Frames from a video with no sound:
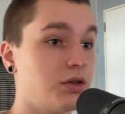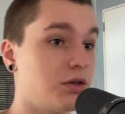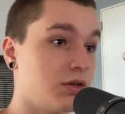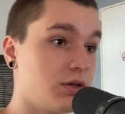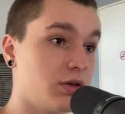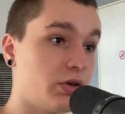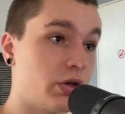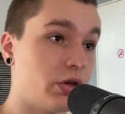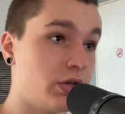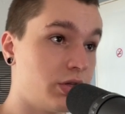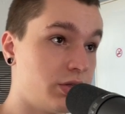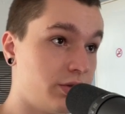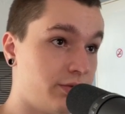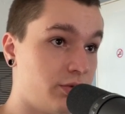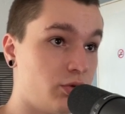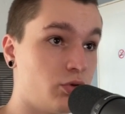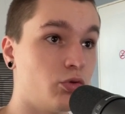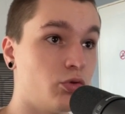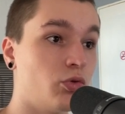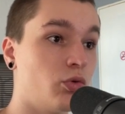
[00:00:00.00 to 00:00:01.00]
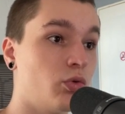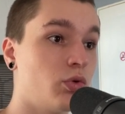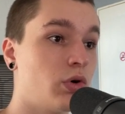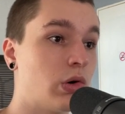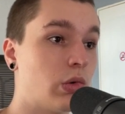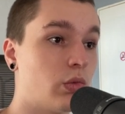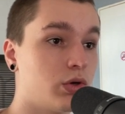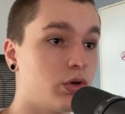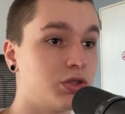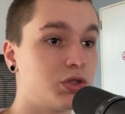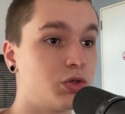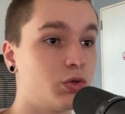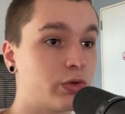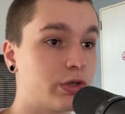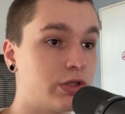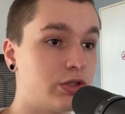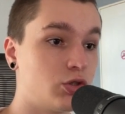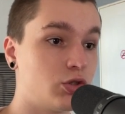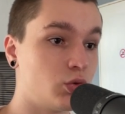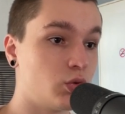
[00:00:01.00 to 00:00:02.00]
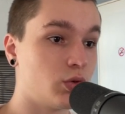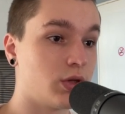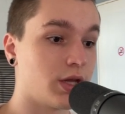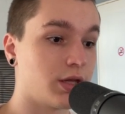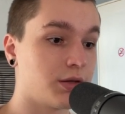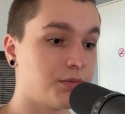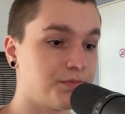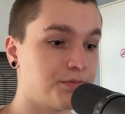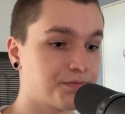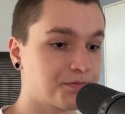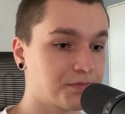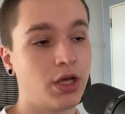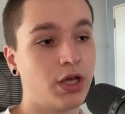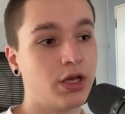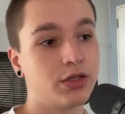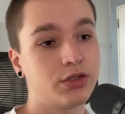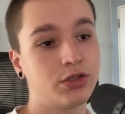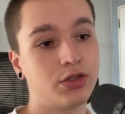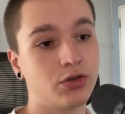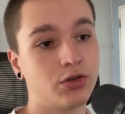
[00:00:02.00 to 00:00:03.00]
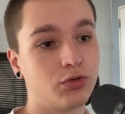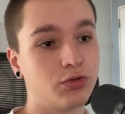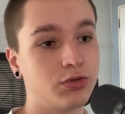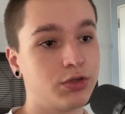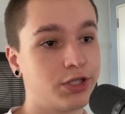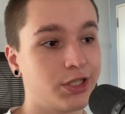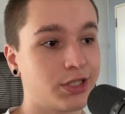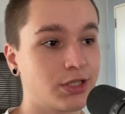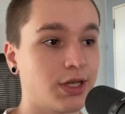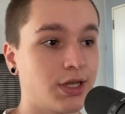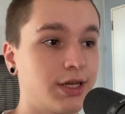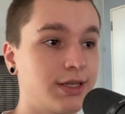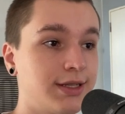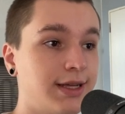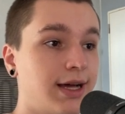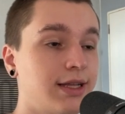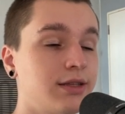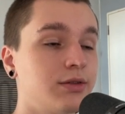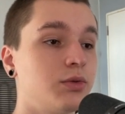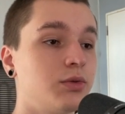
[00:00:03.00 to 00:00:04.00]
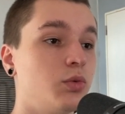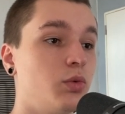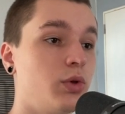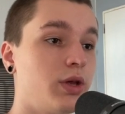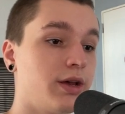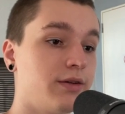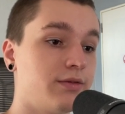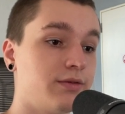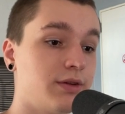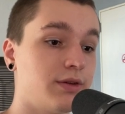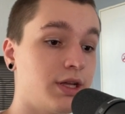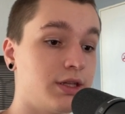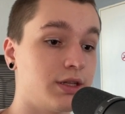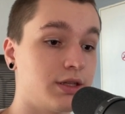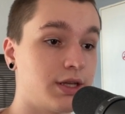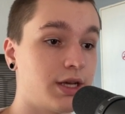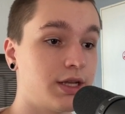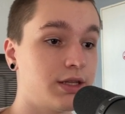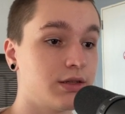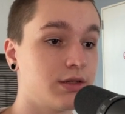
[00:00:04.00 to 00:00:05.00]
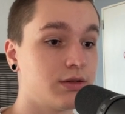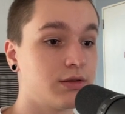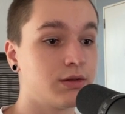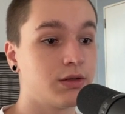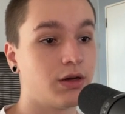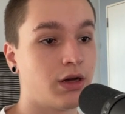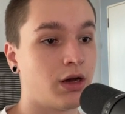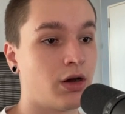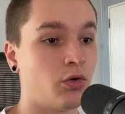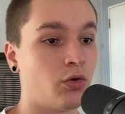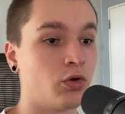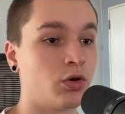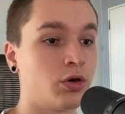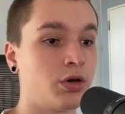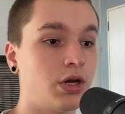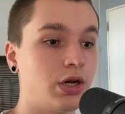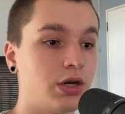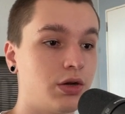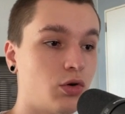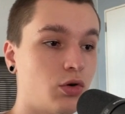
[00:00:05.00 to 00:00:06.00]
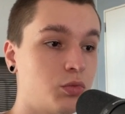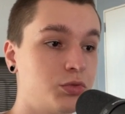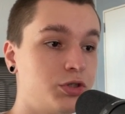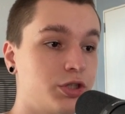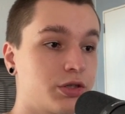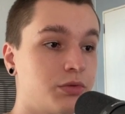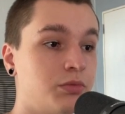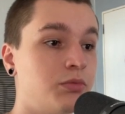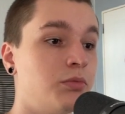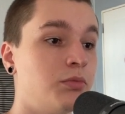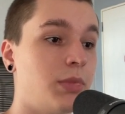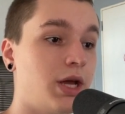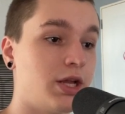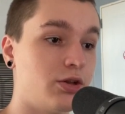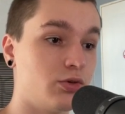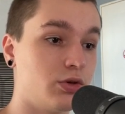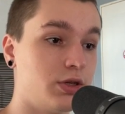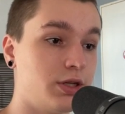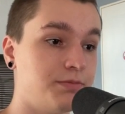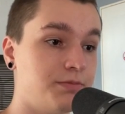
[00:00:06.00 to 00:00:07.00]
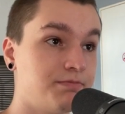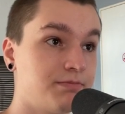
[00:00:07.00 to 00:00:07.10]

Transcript: Uh, if you want, you could do that. So just like that, we have annotated our object manually.